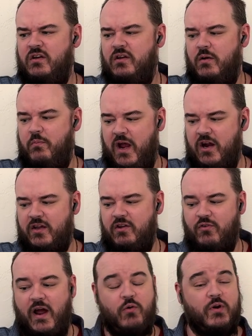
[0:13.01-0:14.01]
American
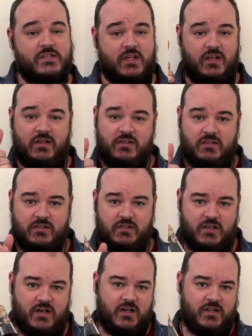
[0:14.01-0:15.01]
Rye Whiskey.
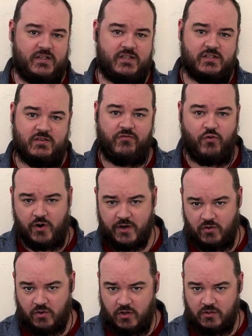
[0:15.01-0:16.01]
This is a
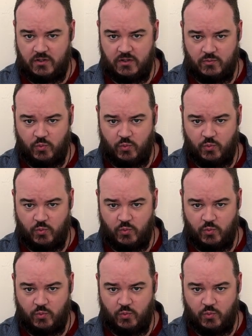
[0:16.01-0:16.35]
4-year-old,